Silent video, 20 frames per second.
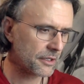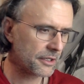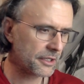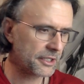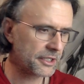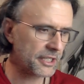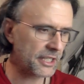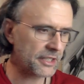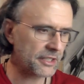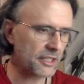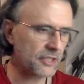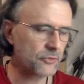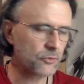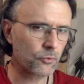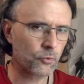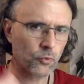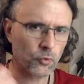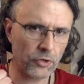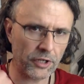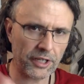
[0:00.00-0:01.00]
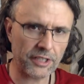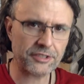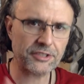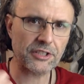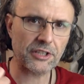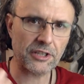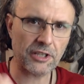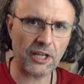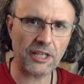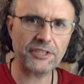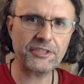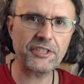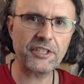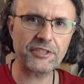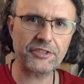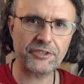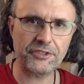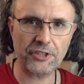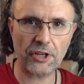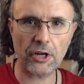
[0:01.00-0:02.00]
get these rich,
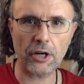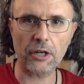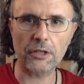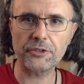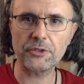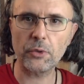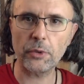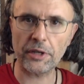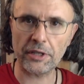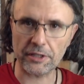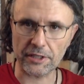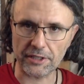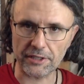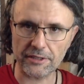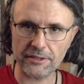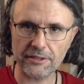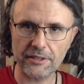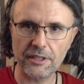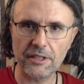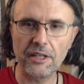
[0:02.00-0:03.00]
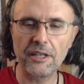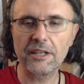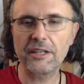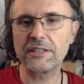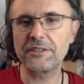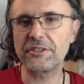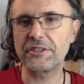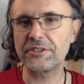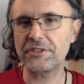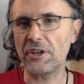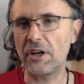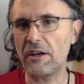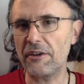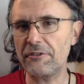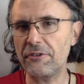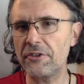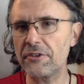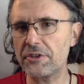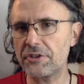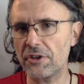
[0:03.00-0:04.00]
luscious darks quickly. Because the
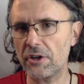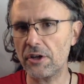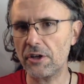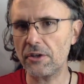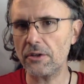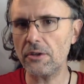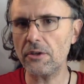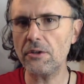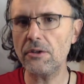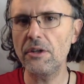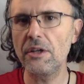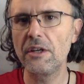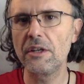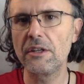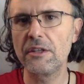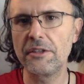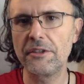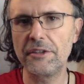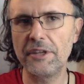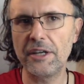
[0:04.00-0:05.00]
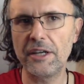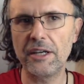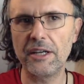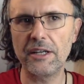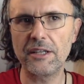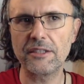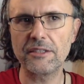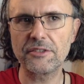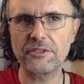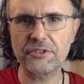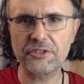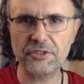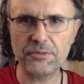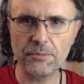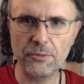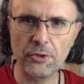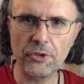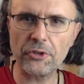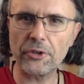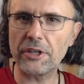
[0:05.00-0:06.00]
softer the charcoal, the
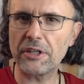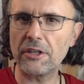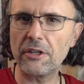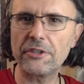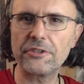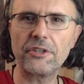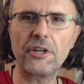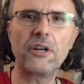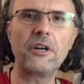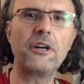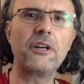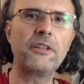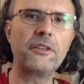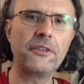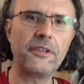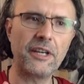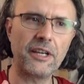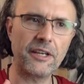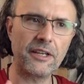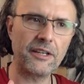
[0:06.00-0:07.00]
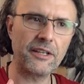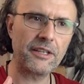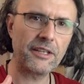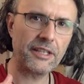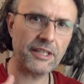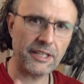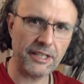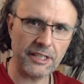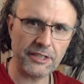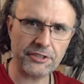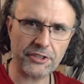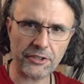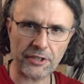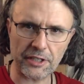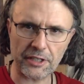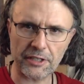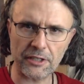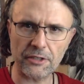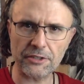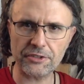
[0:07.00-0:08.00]
smoother it goes on, the easier
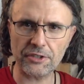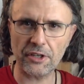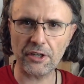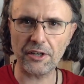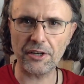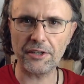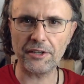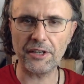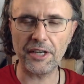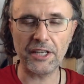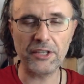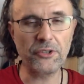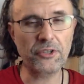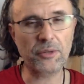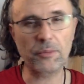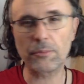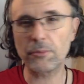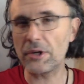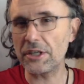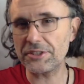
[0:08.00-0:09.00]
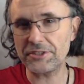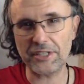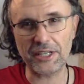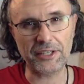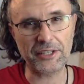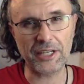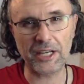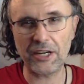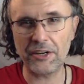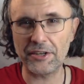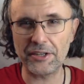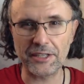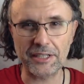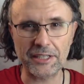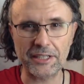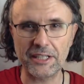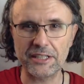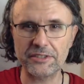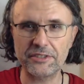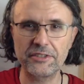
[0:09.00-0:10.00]
it goes on. And you can brush that down and it
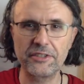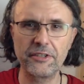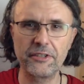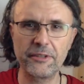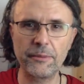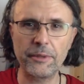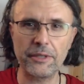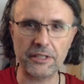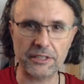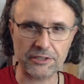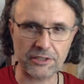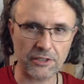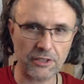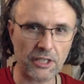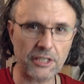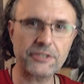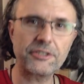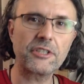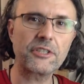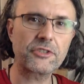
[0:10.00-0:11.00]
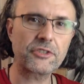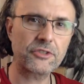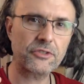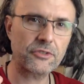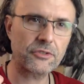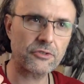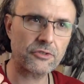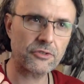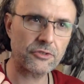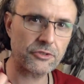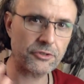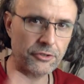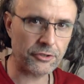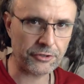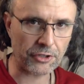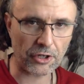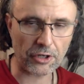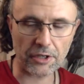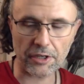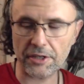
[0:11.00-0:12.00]
gets to be this luscious
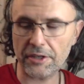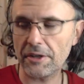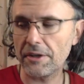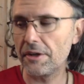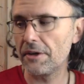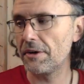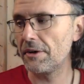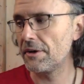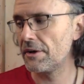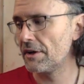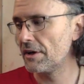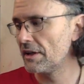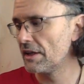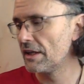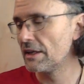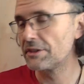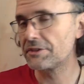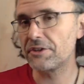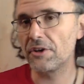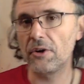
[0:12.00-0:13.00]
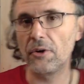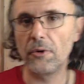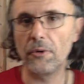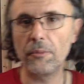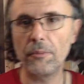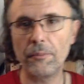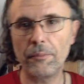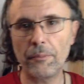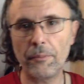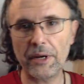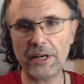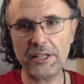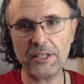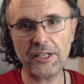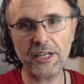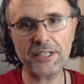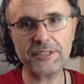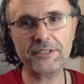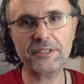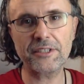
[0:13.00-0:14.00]
dark. So my
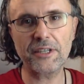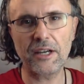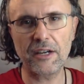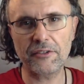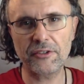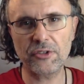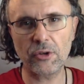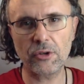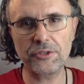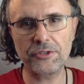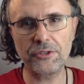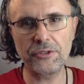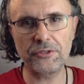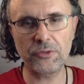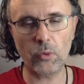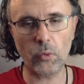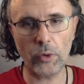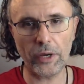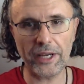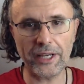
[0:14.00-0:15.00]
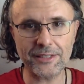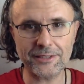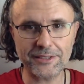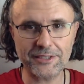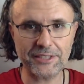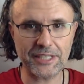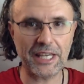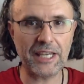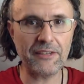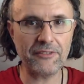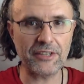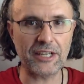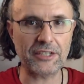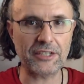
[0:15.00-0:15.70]
classes, I told you to wait and save that